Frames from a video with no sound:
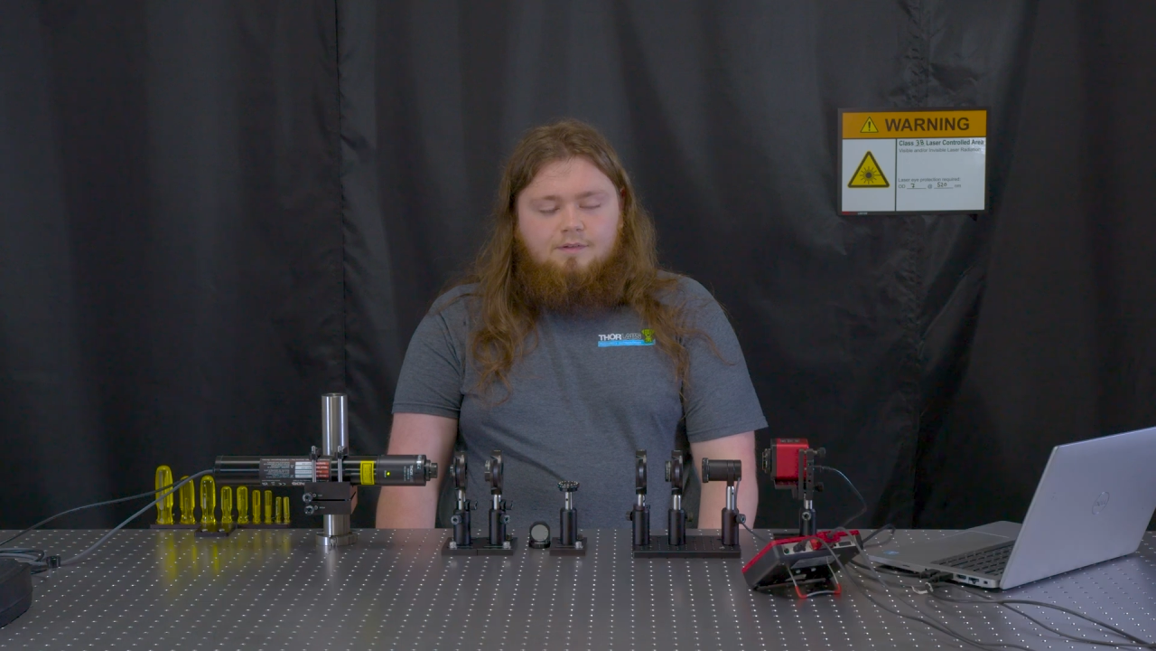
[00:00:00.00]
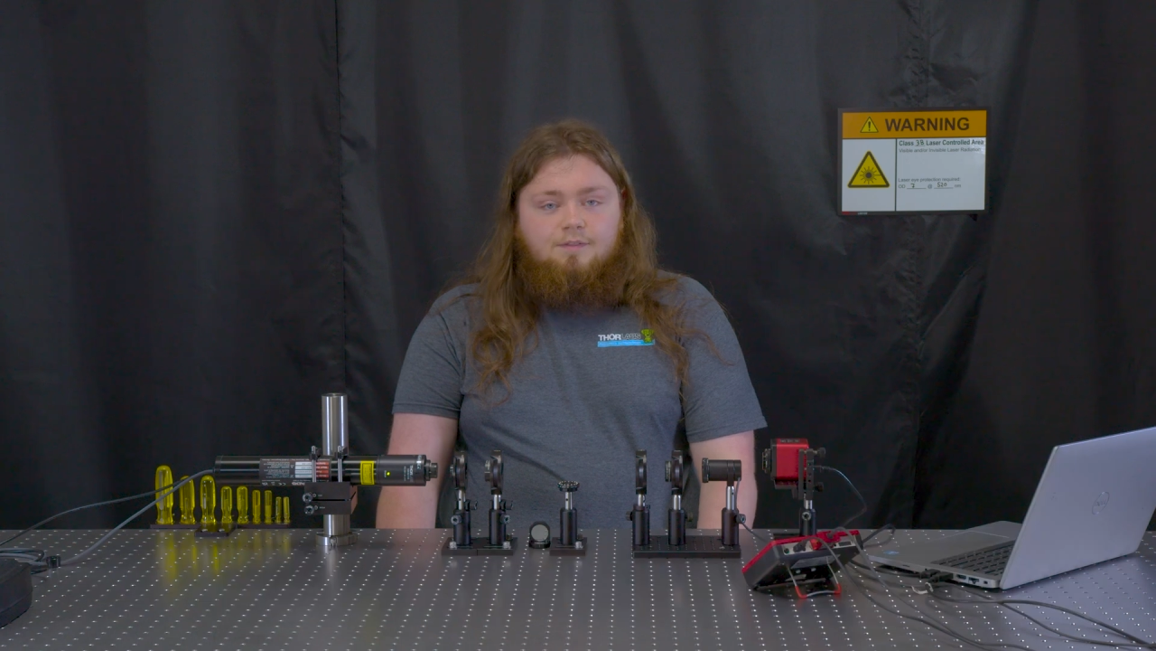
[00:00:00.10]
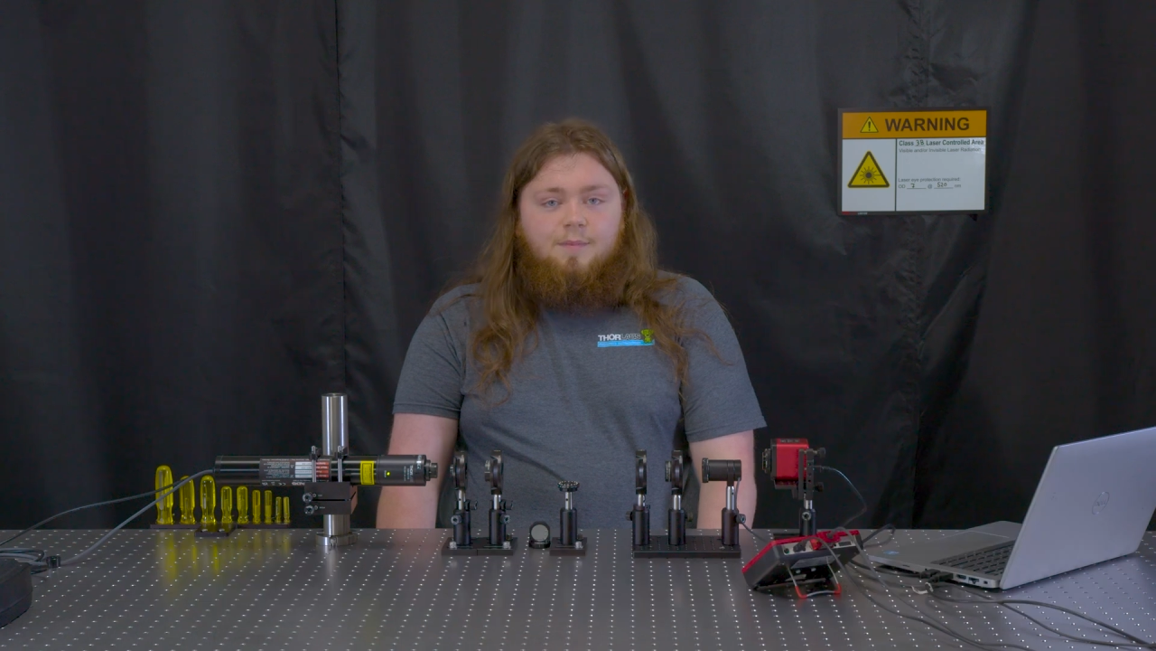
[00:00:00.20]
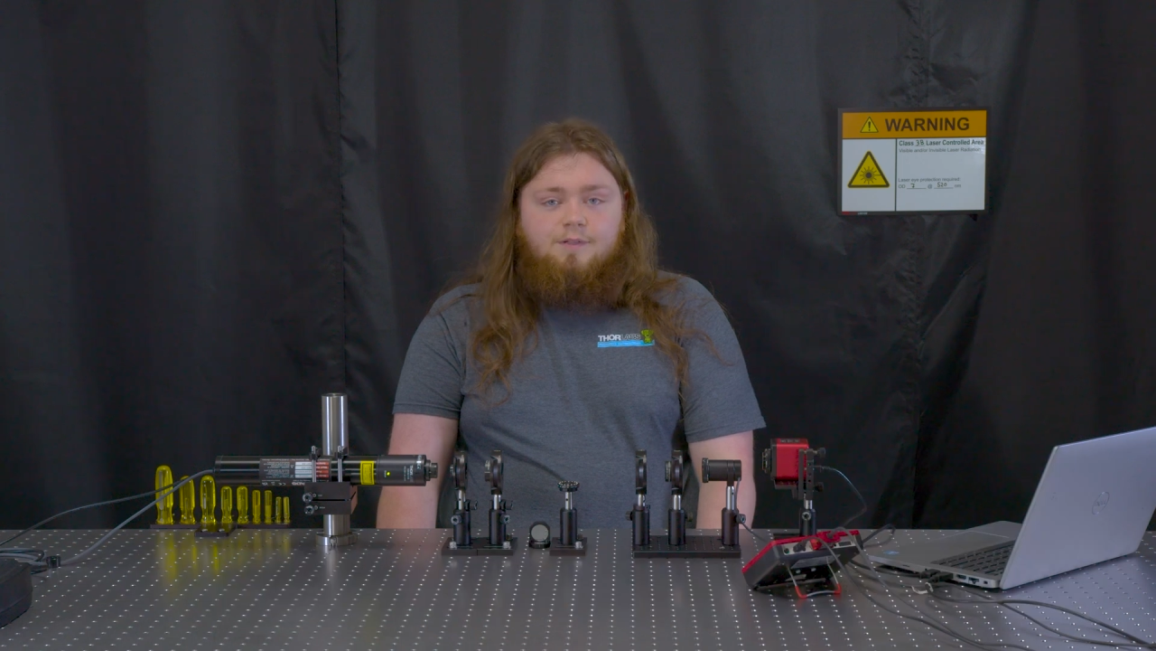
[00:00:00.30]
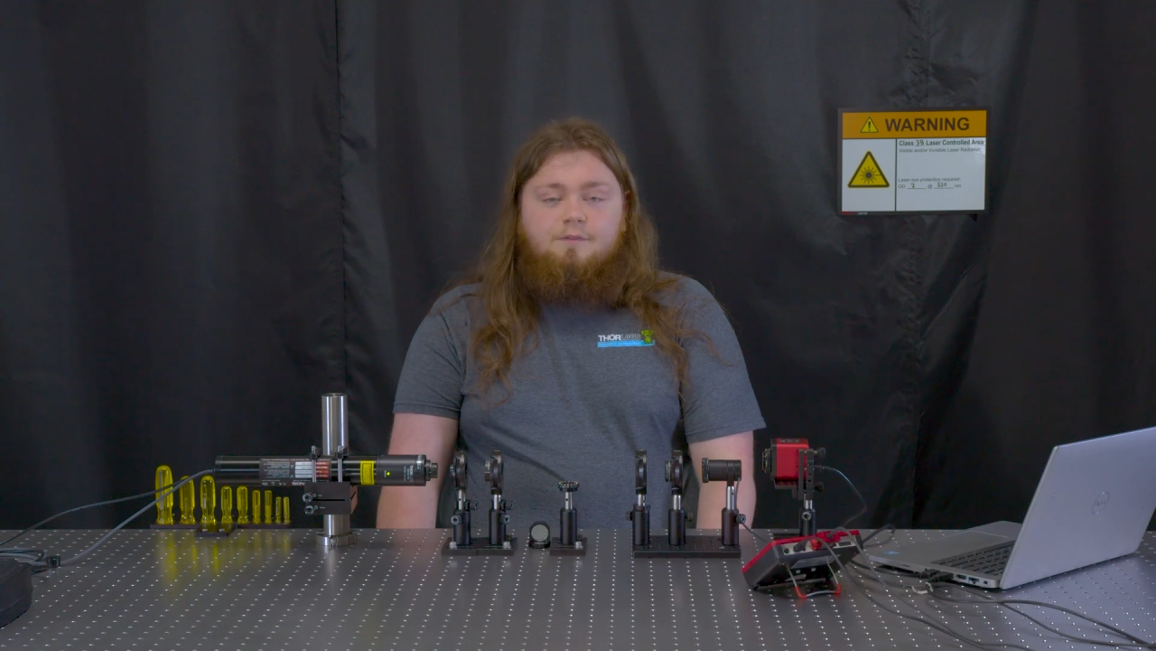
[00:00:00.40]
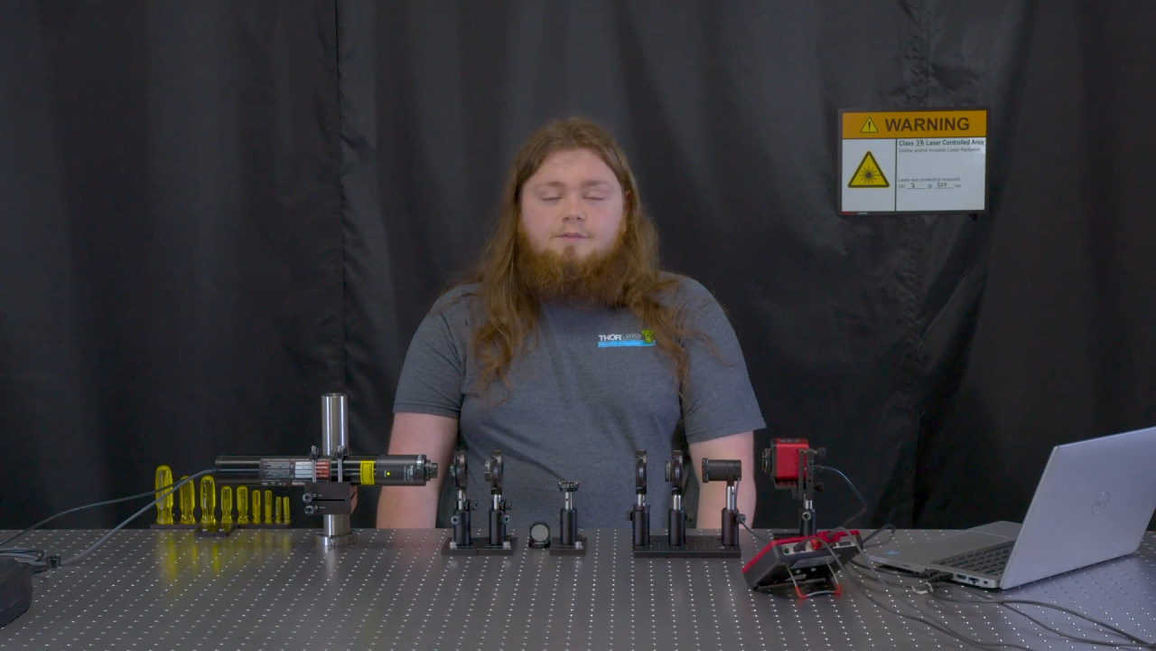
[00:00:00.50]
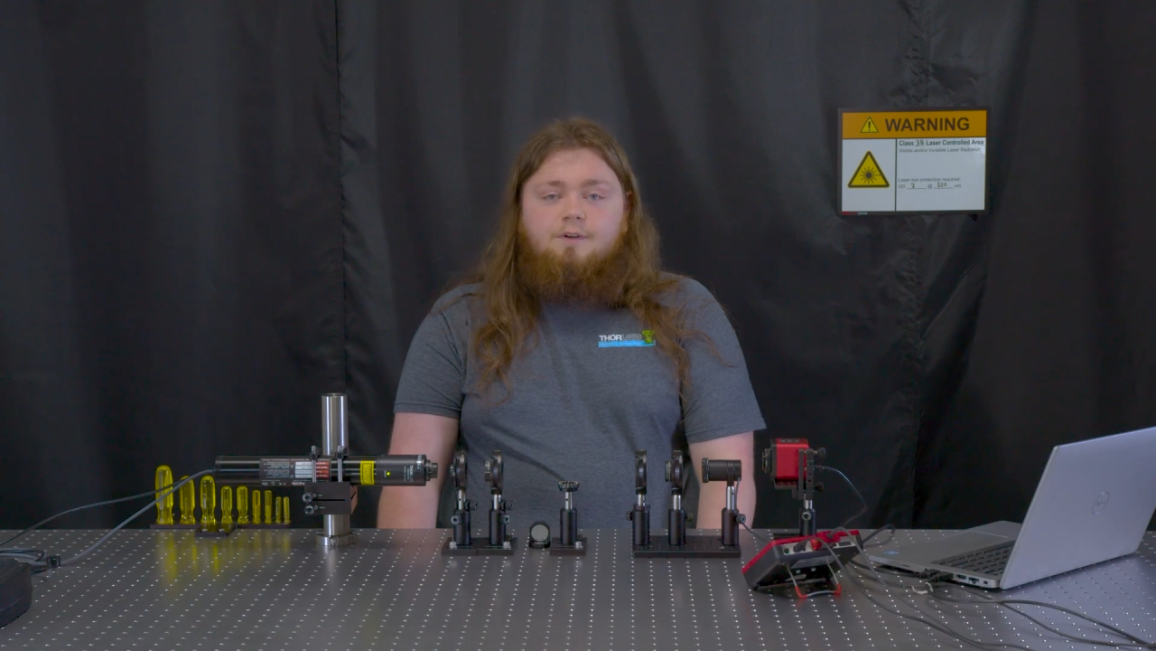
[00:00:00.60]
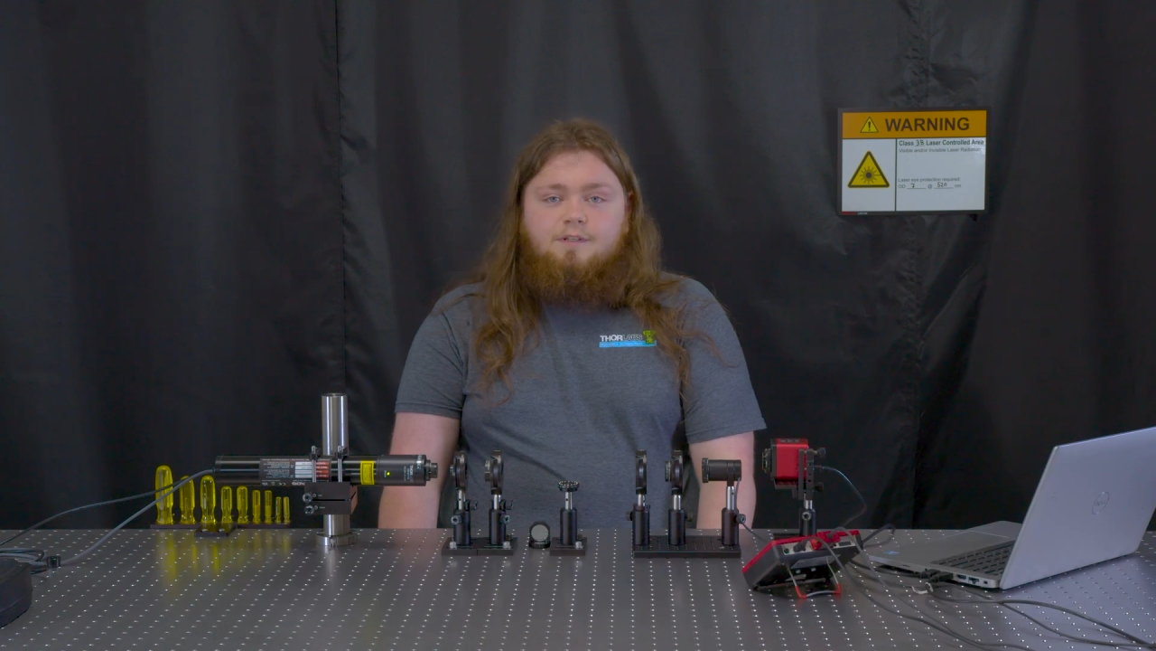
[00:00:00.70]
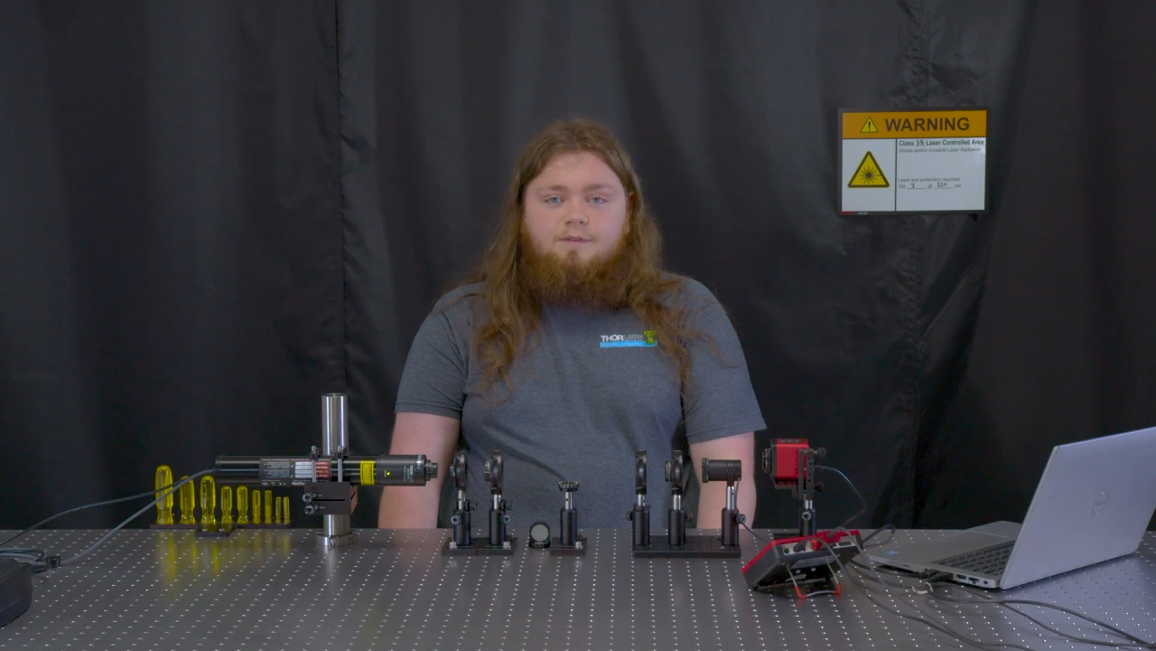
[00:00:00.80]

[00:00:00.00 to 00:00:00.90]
To measure the retardance